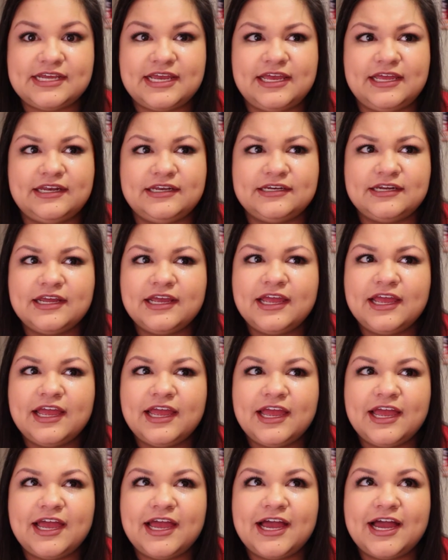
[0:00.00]
And
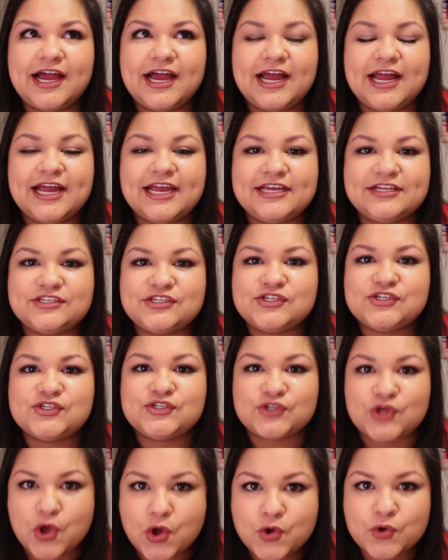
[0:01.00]
it's
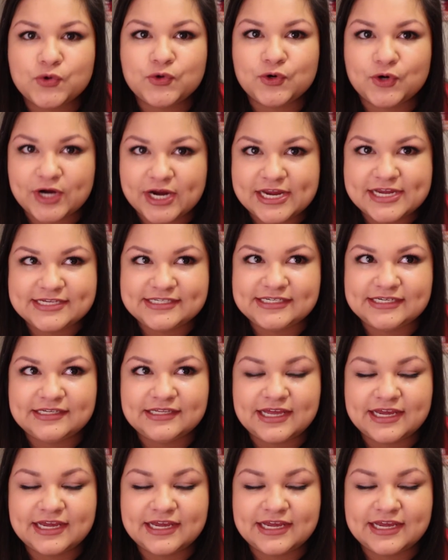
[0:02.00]
so crazy.